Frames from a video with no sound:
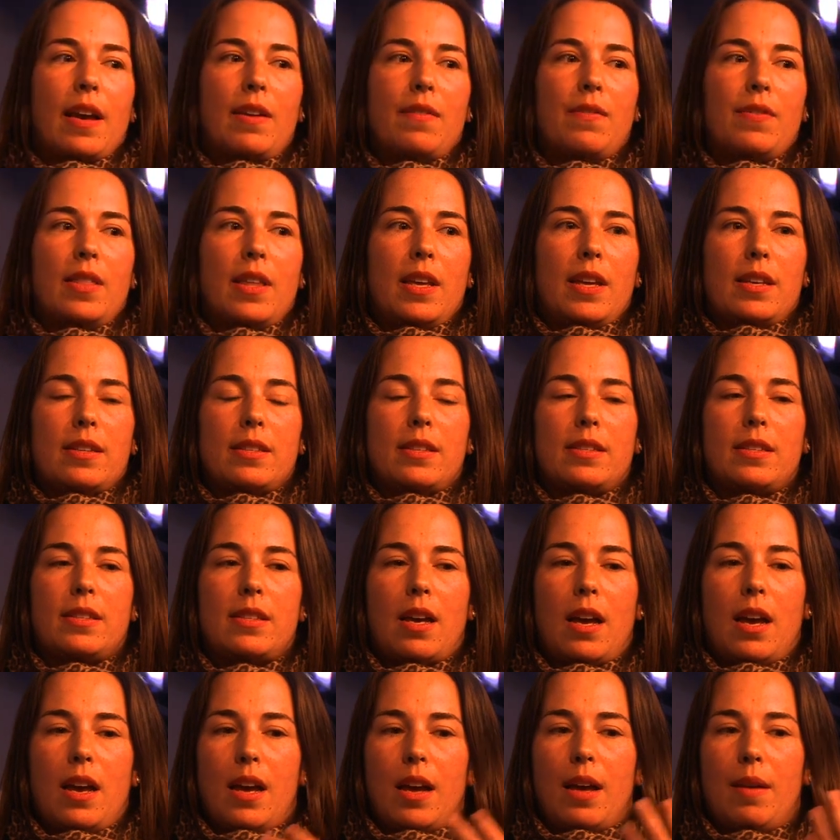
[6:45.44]
have this
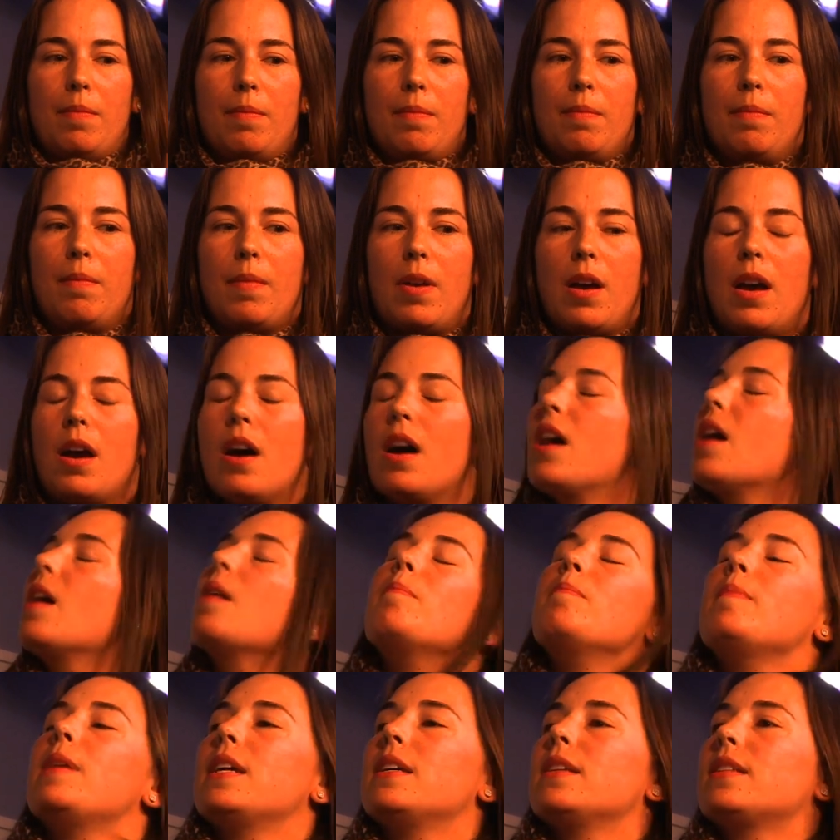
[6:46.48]

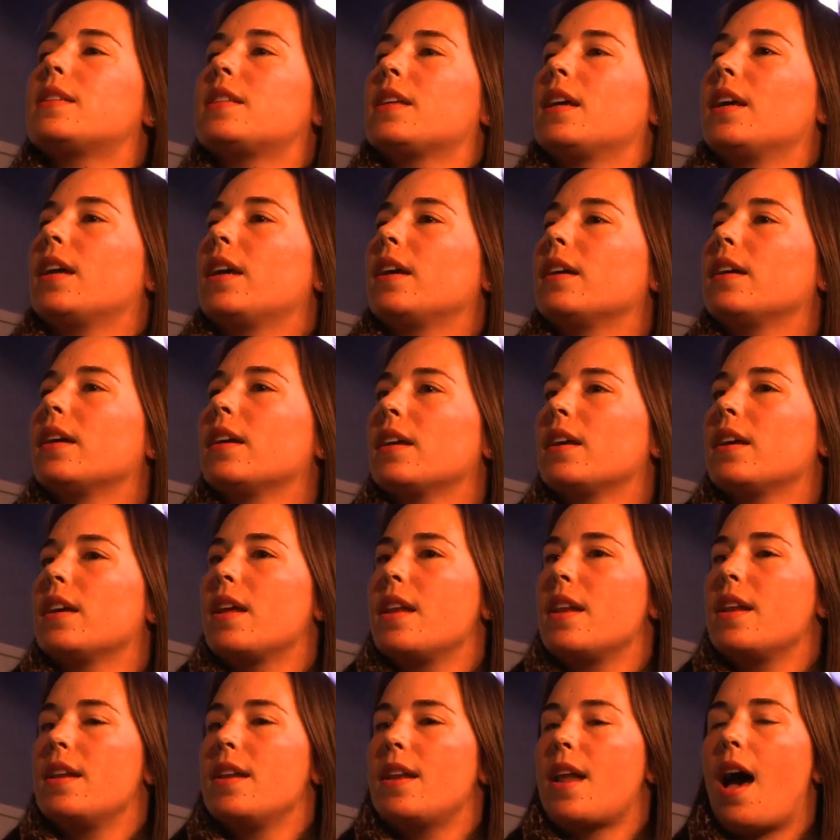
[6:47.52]
amazing
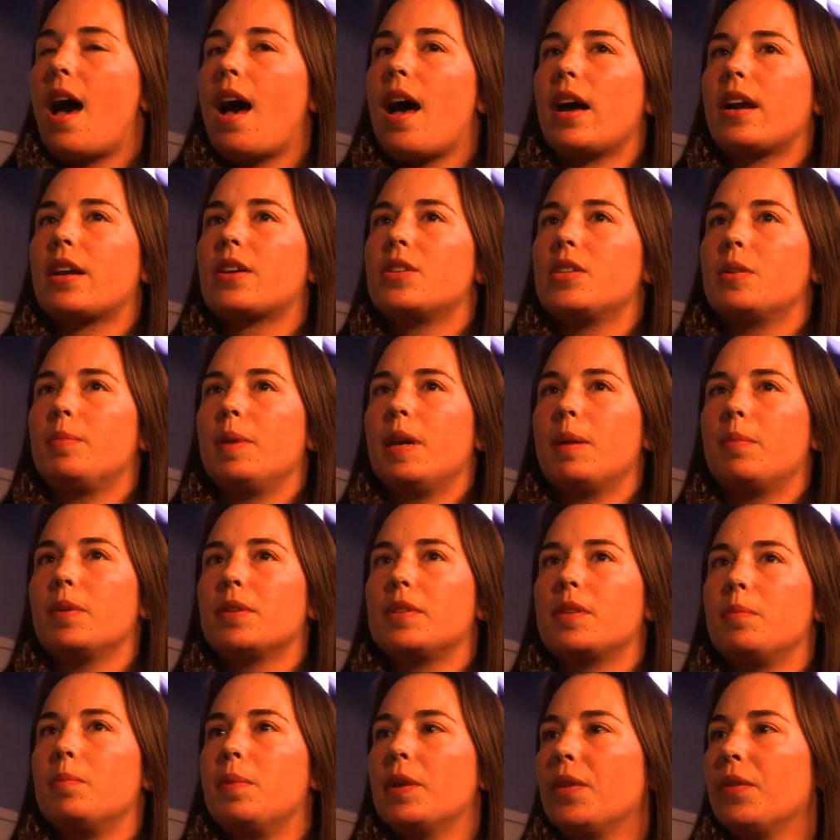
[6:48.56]
knack to be able
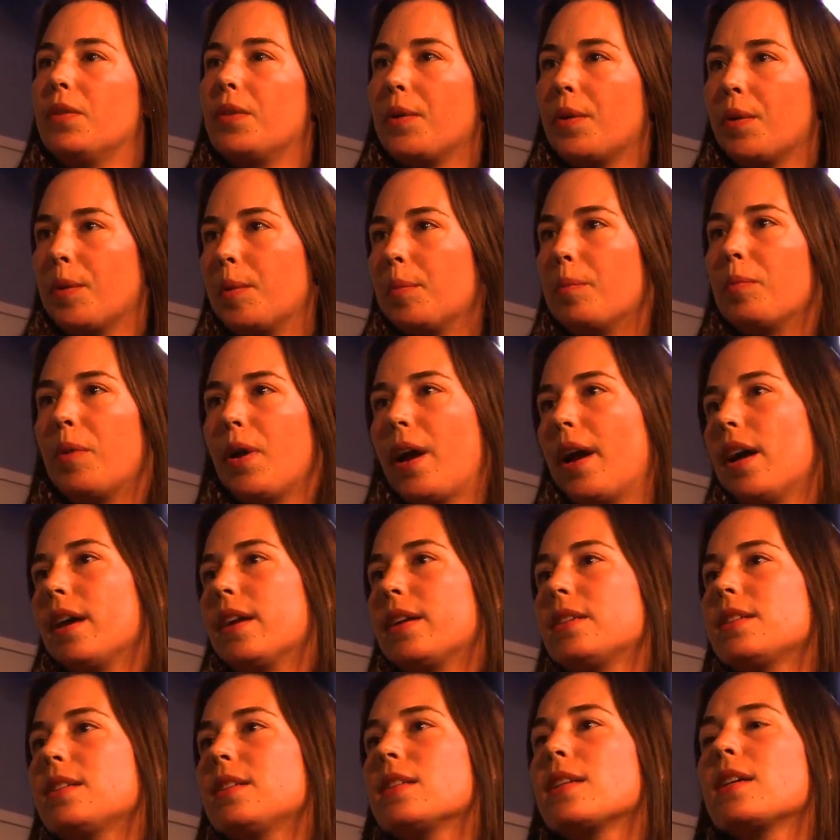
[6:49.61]
to build their own
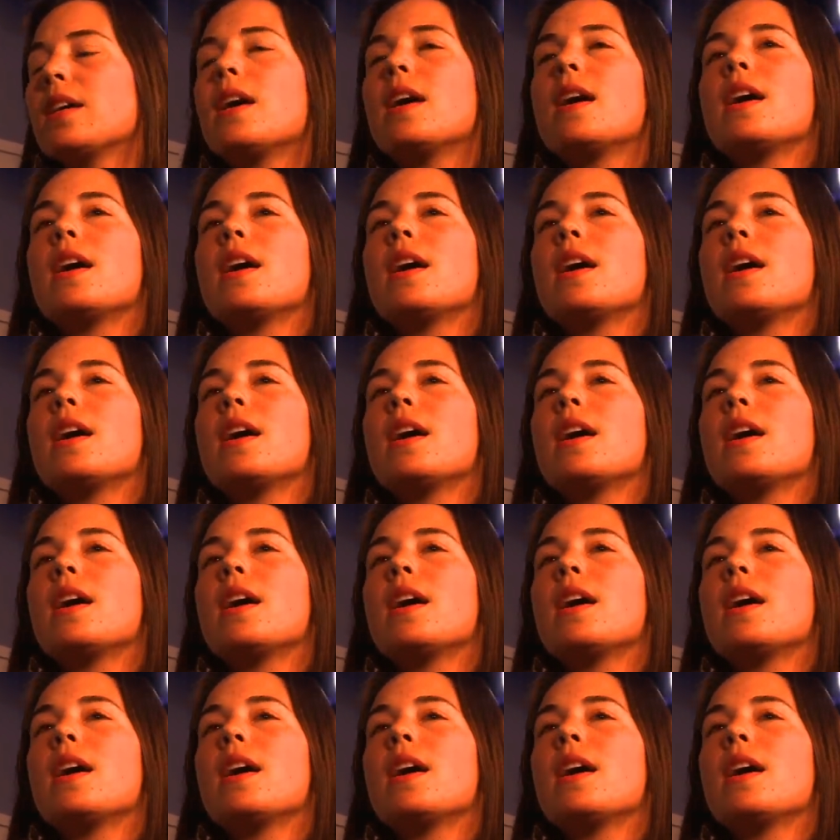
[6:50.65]
brand.